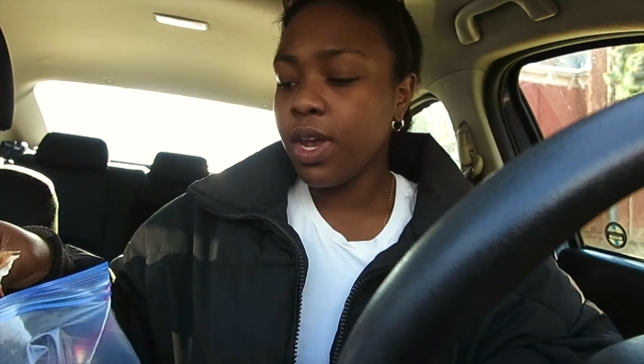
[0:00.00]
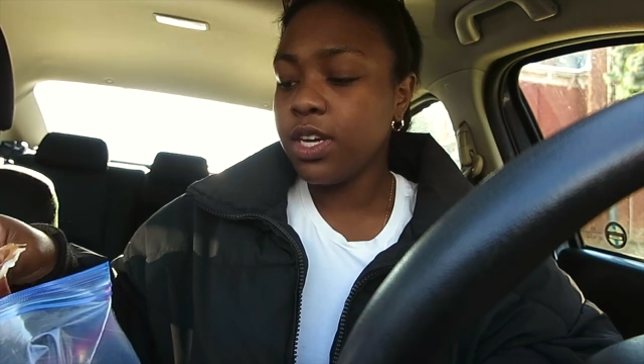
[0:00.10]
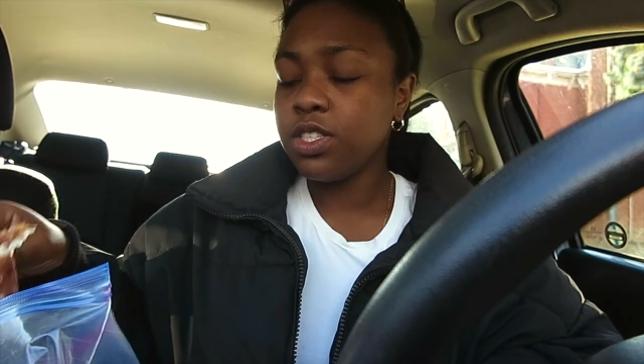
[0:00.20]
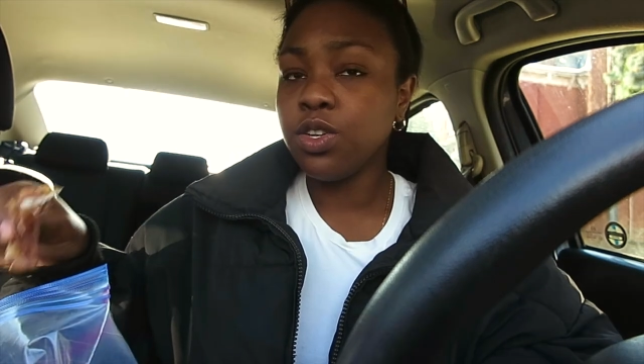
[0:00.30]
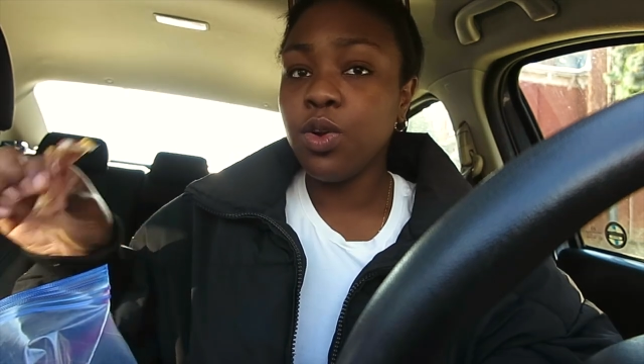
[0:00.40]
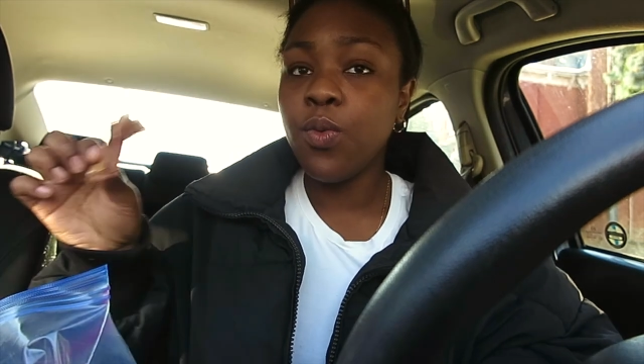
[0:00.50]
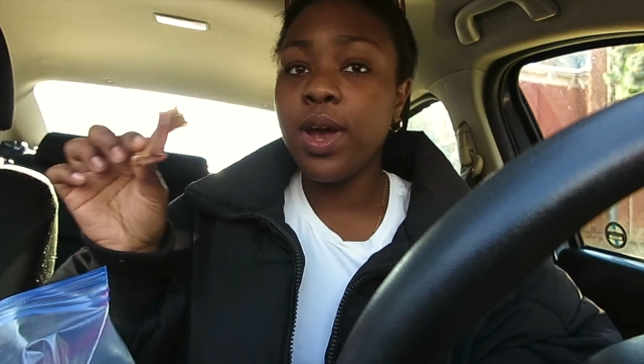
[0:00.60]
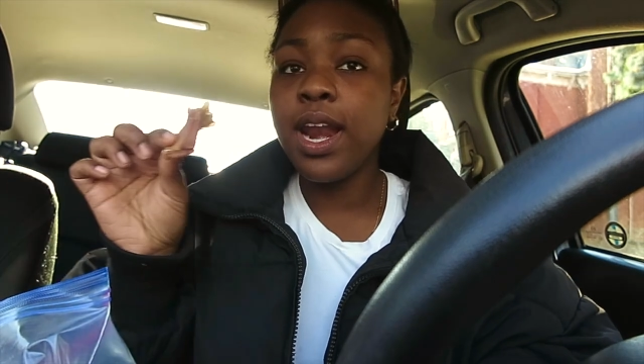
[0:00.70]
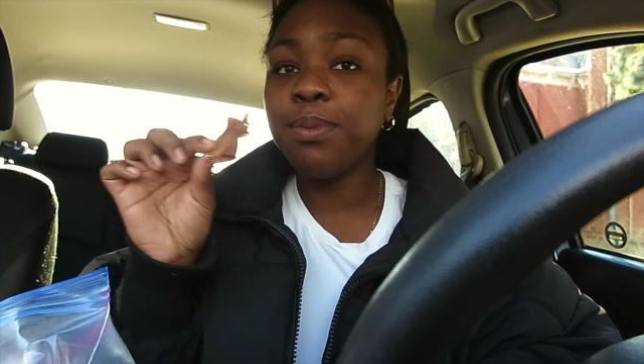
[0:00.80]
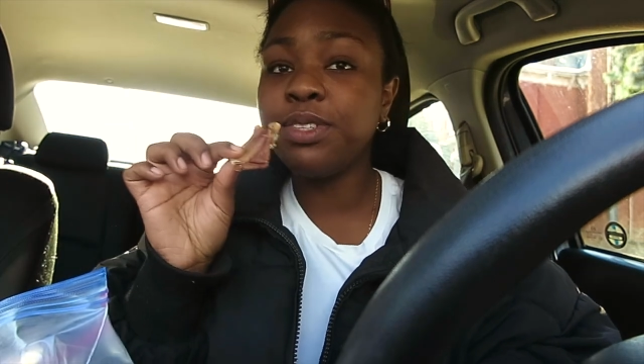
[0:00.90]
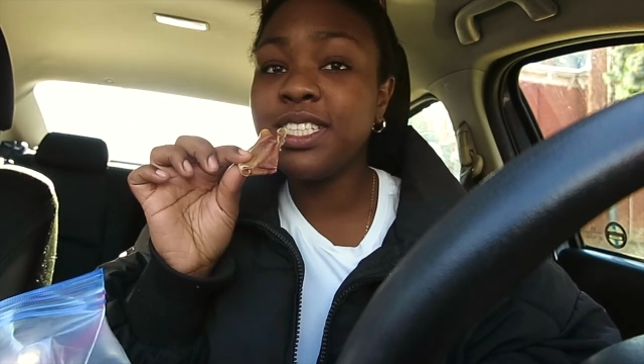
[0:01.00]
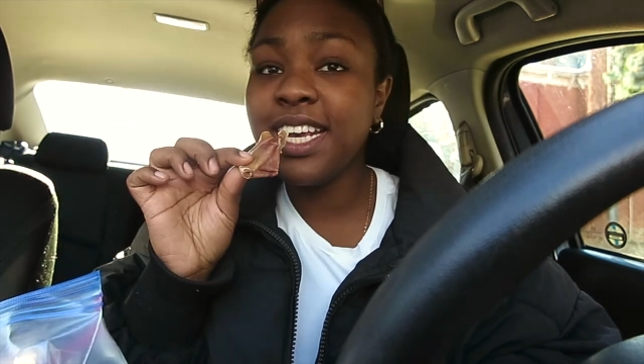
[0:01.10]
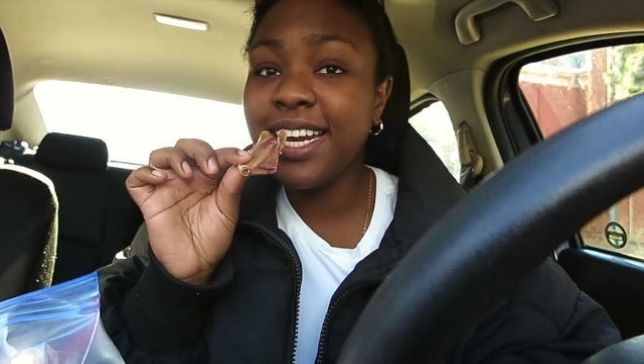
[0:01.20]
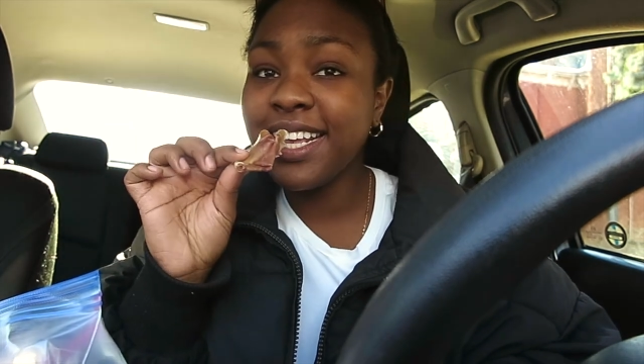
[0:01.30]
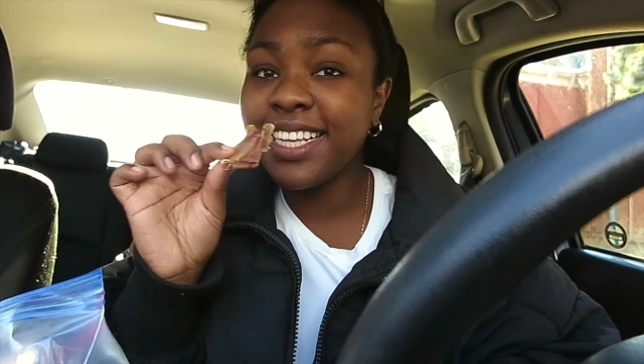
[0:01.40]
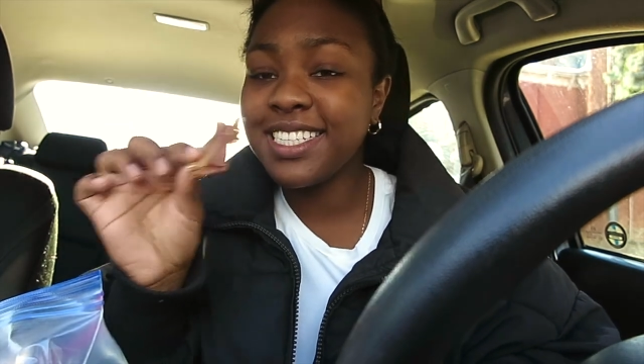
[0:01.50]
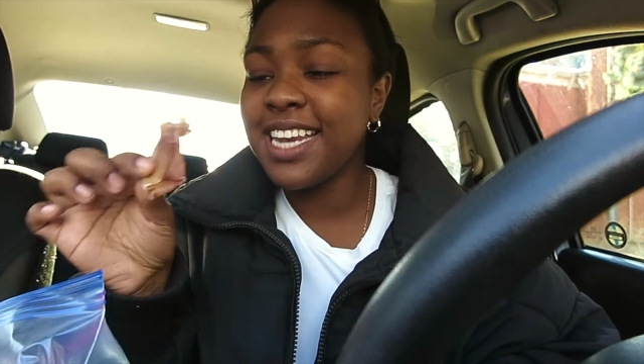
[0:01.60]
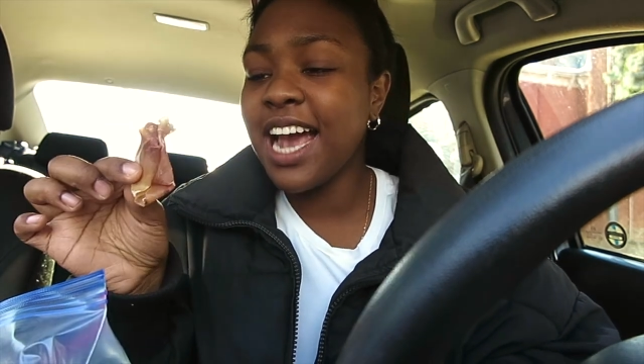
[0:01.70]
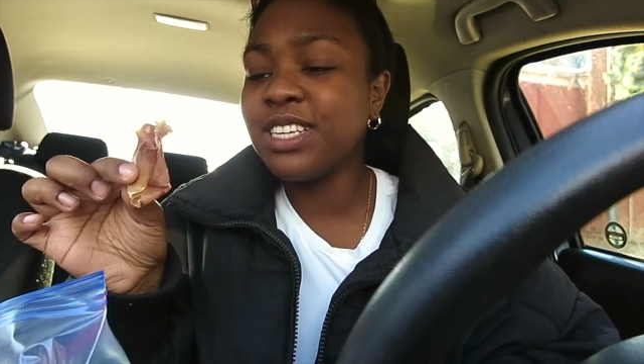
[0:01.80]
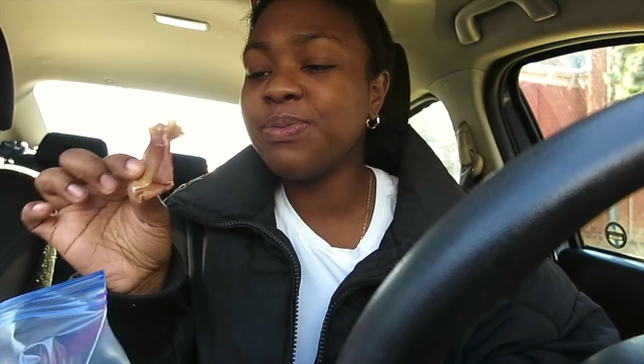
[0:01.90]
I just don't know when. I'm just eating the
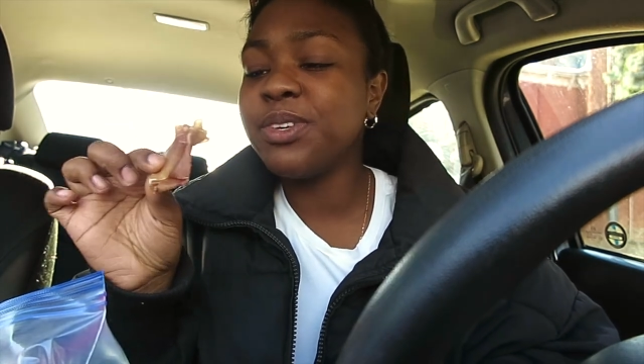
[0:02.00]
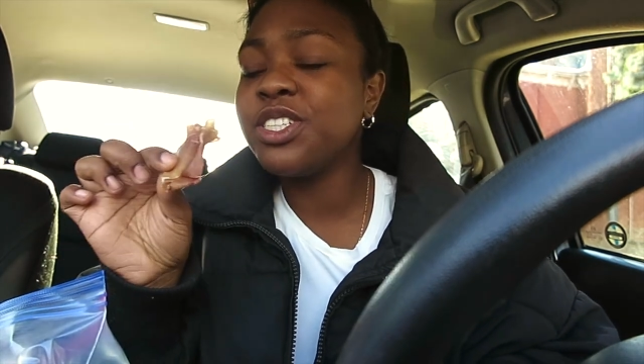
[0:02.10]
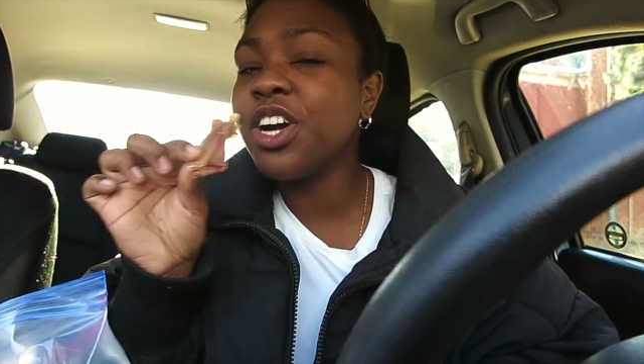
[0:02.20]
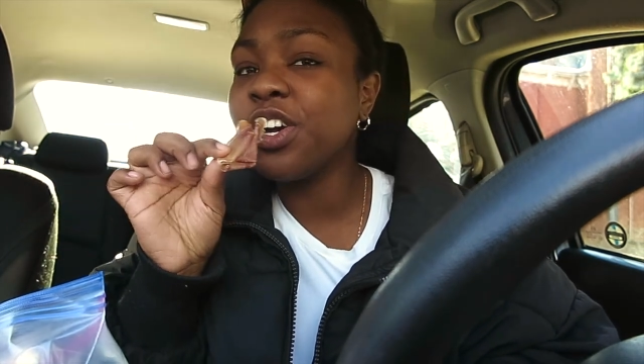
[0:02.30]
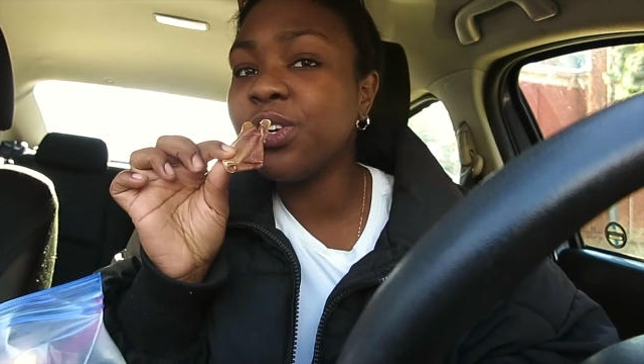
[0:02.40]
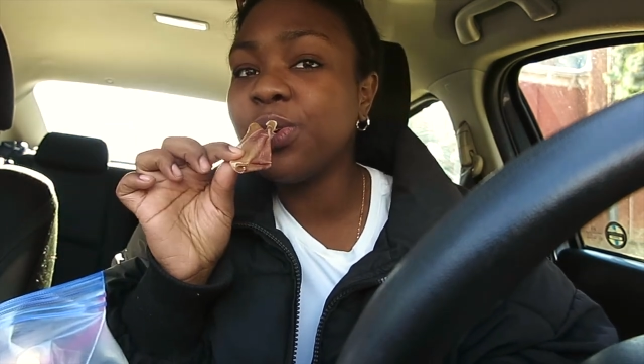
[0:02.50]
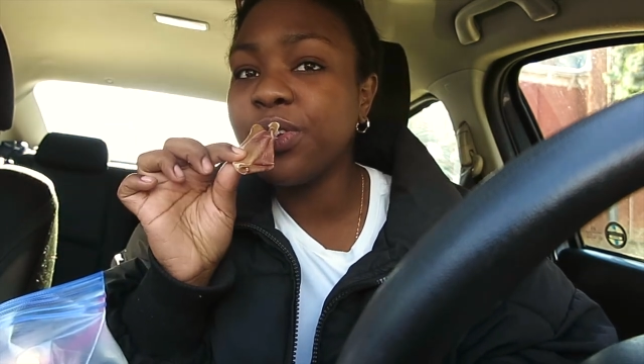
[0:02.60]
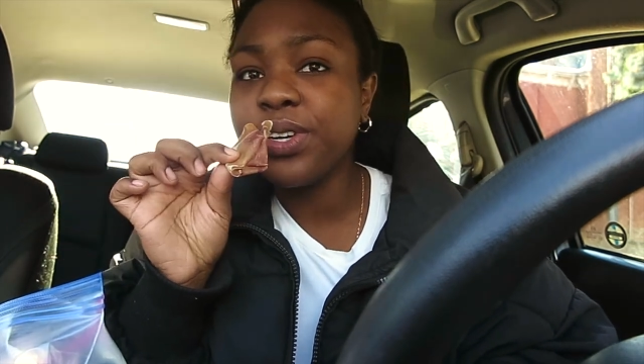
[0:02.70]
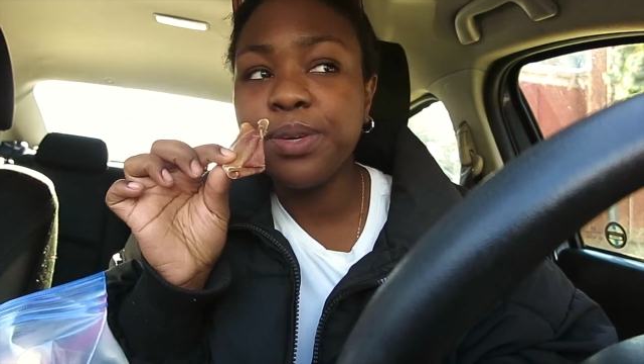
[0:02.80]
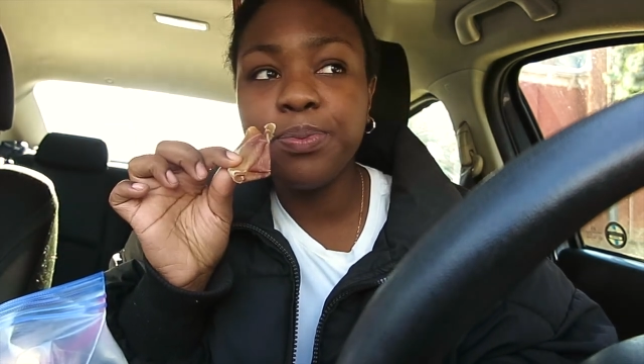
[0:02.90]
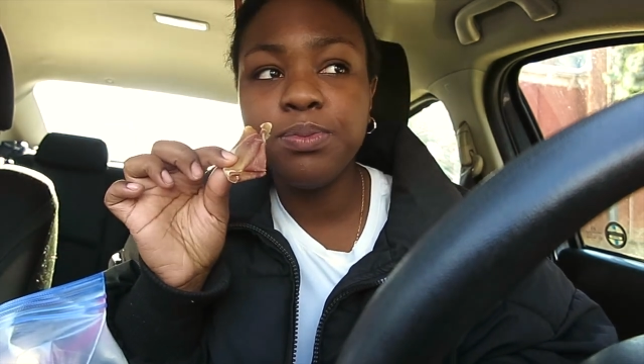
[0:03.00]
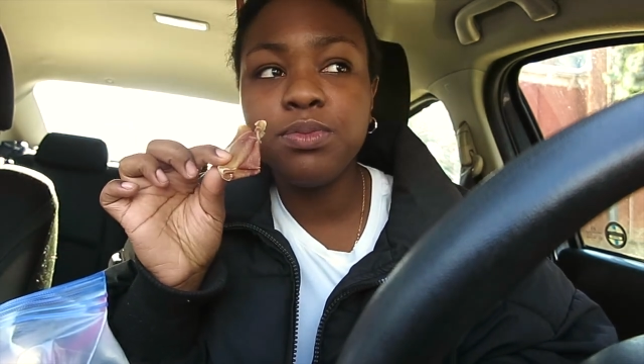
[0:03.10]
snacks from the charcuterie,